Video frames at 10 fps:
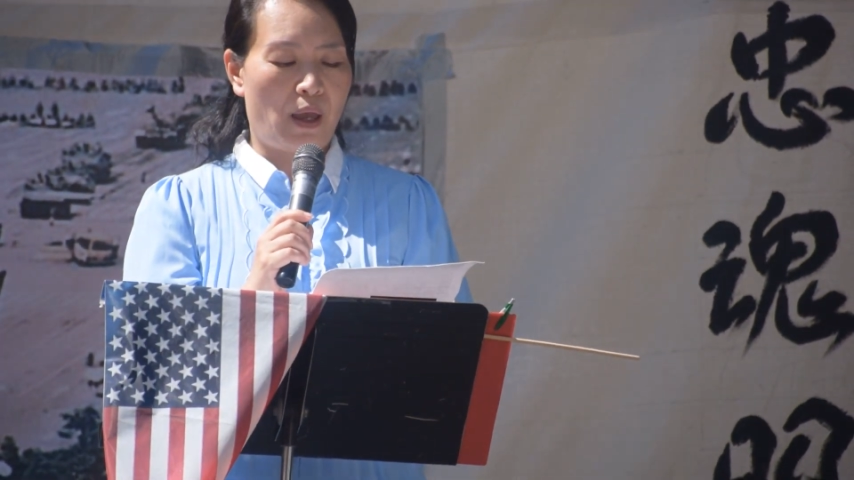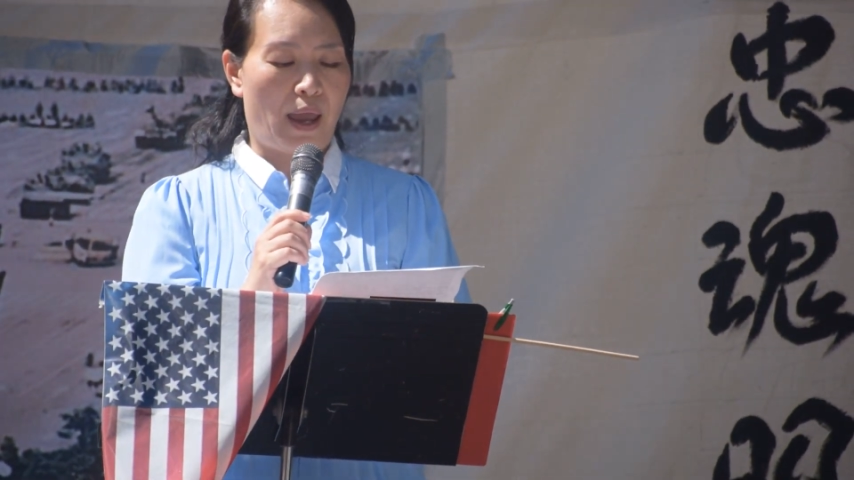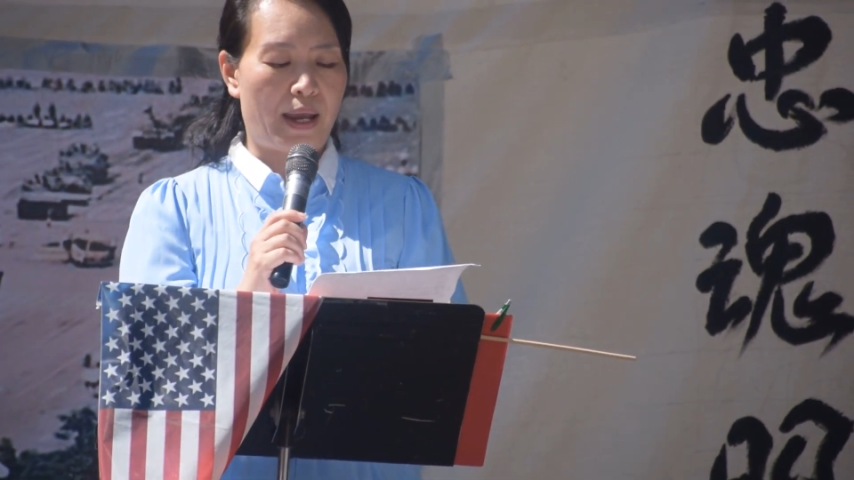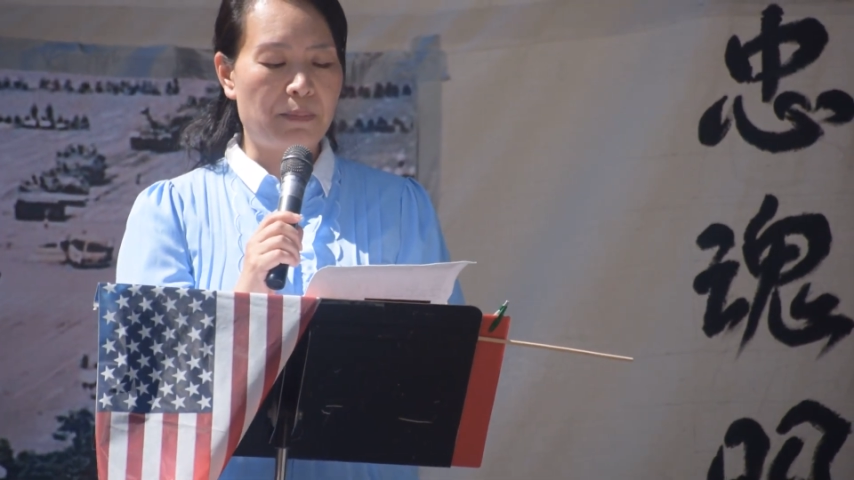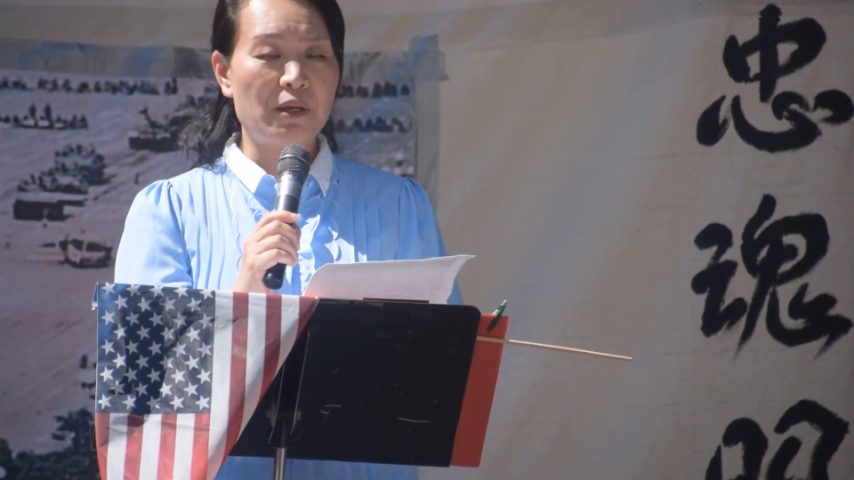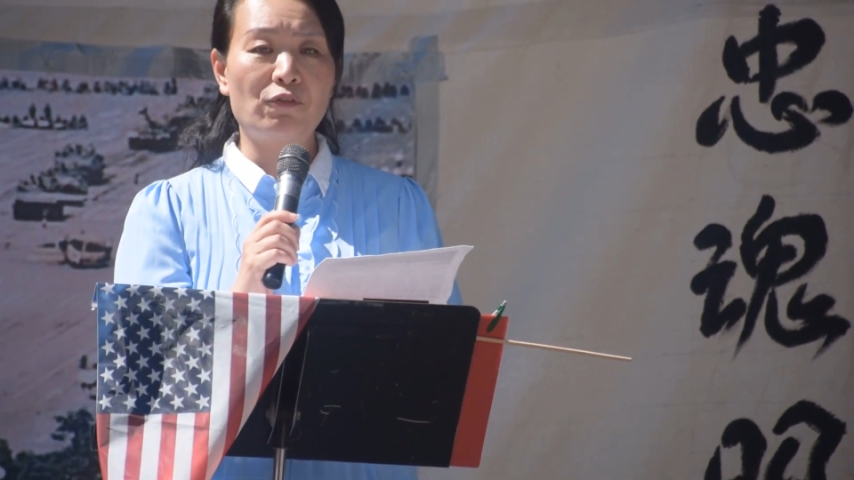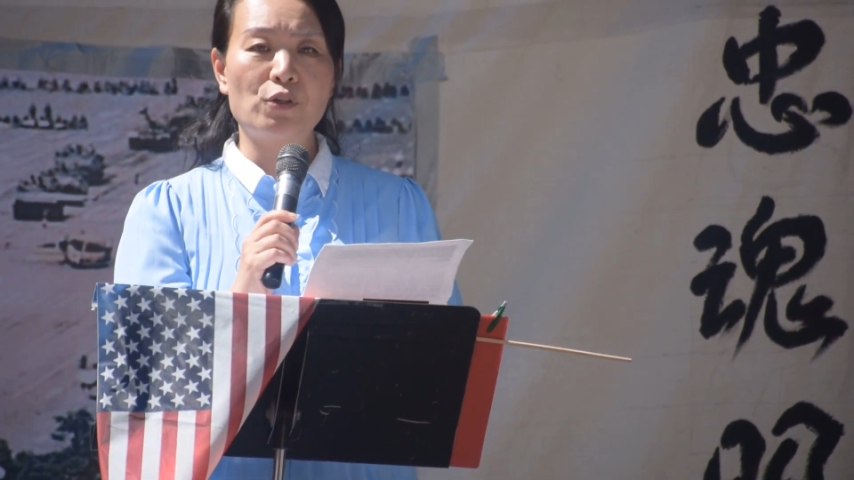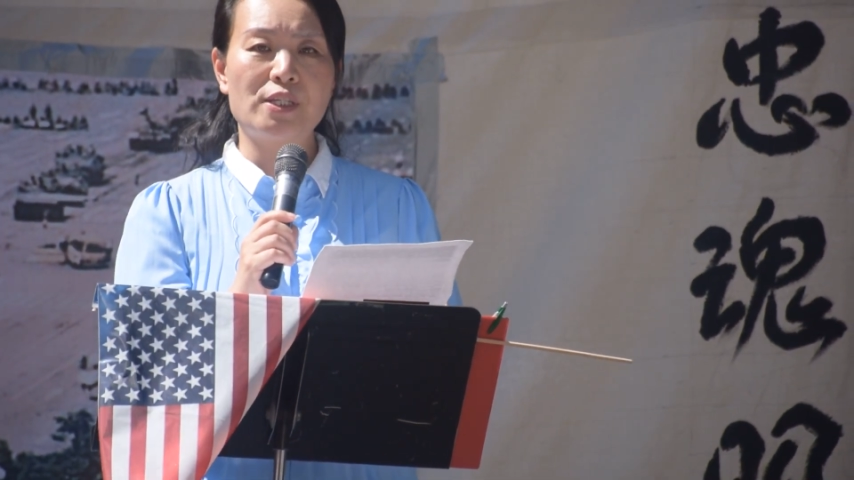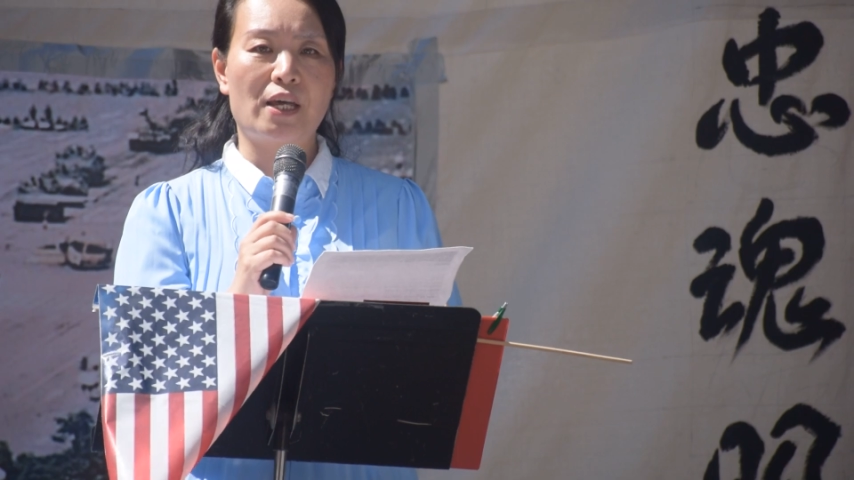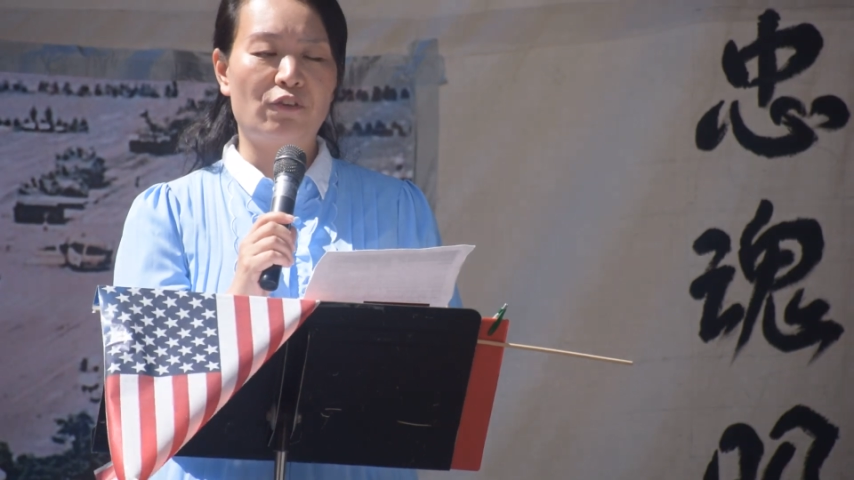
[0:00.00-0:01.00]
aiming for
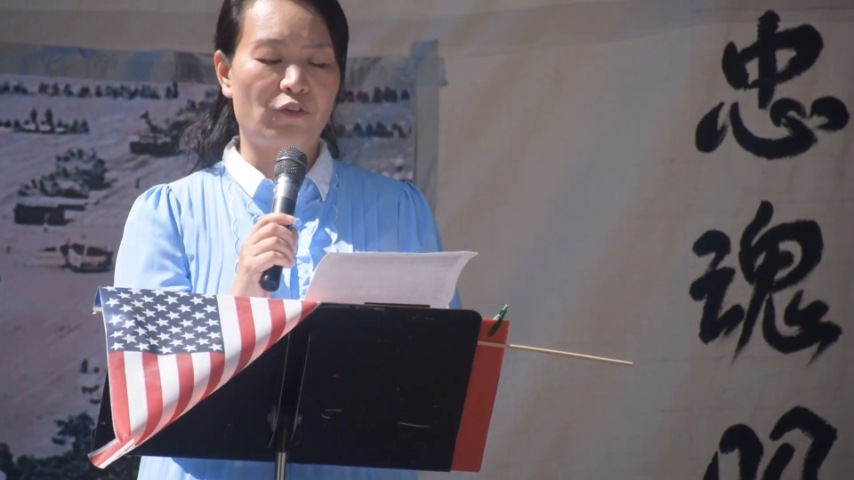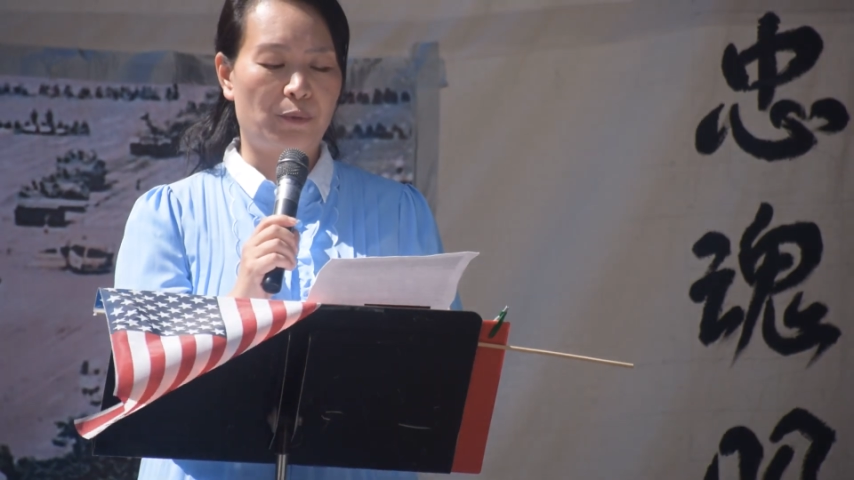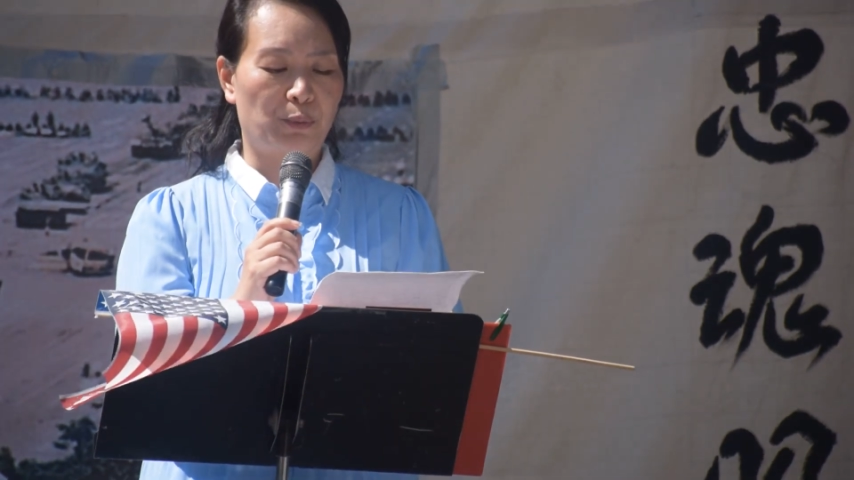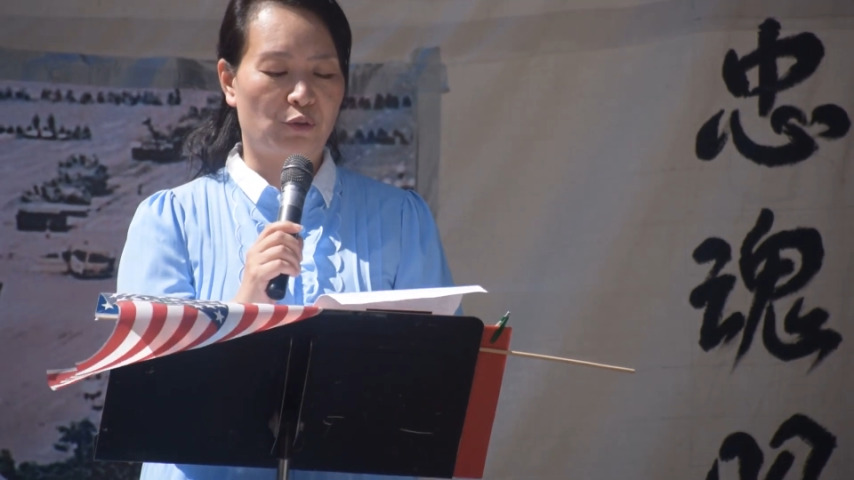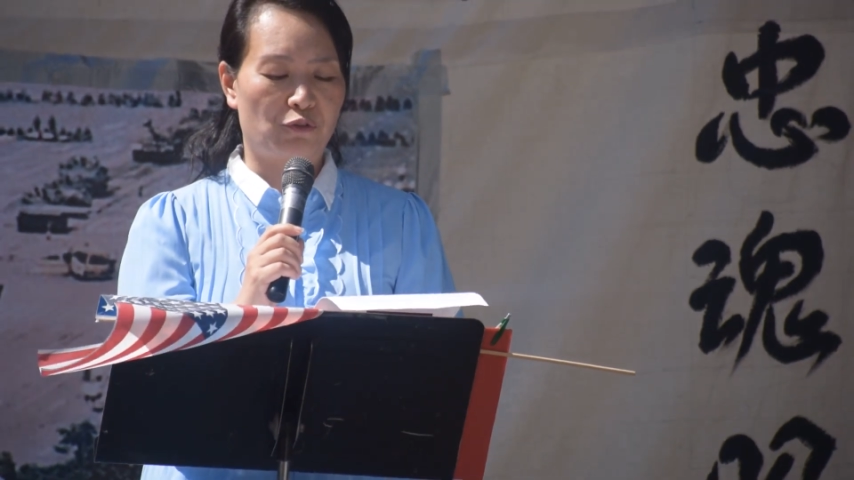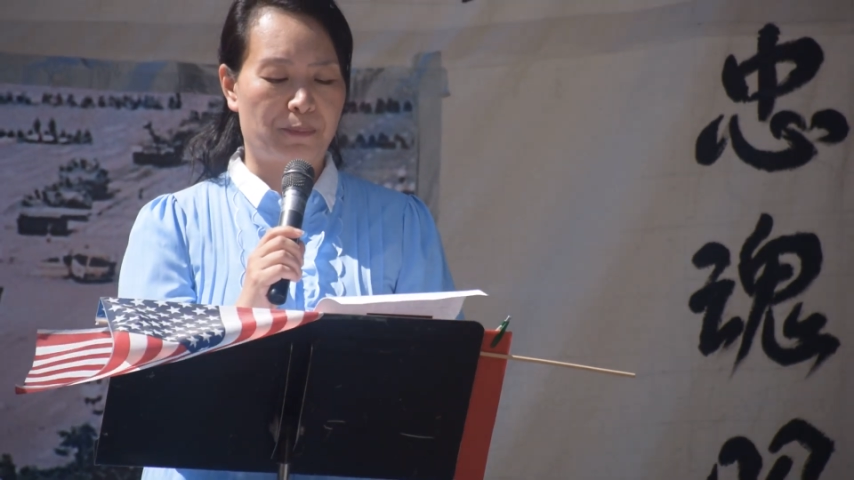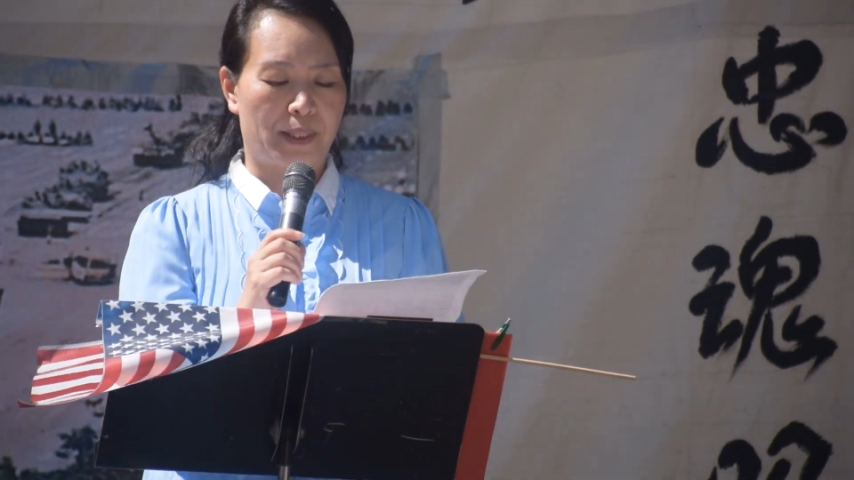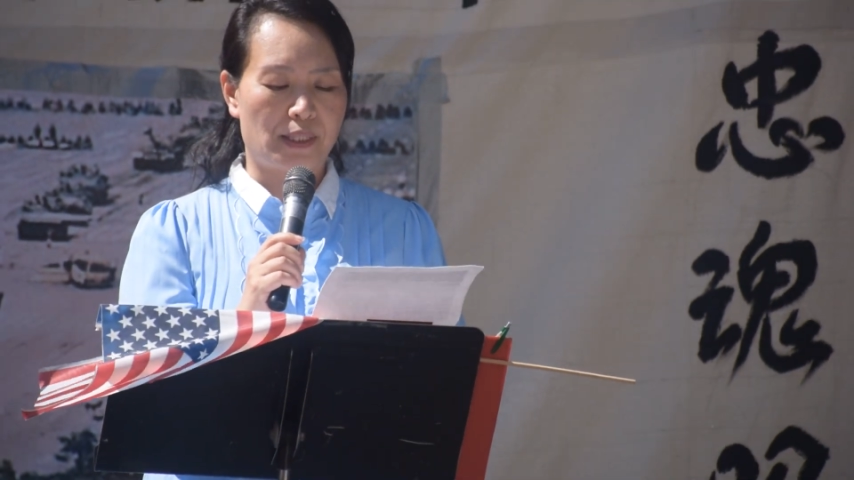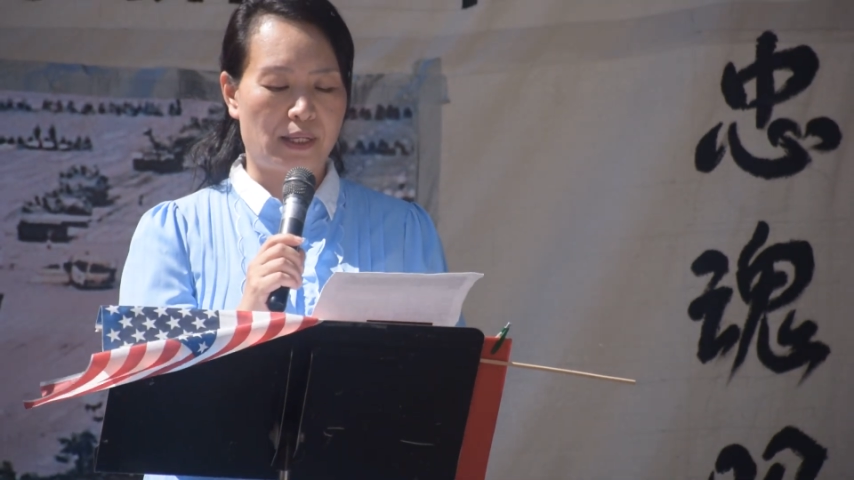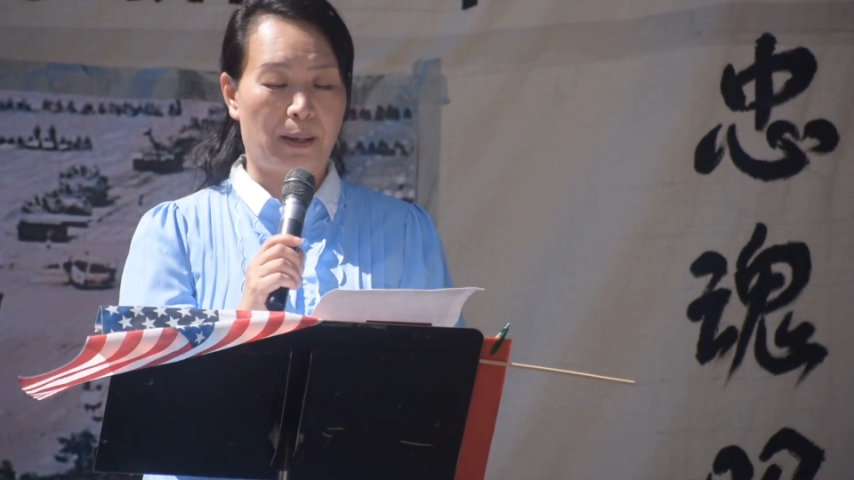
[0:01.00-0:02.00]
self-improvement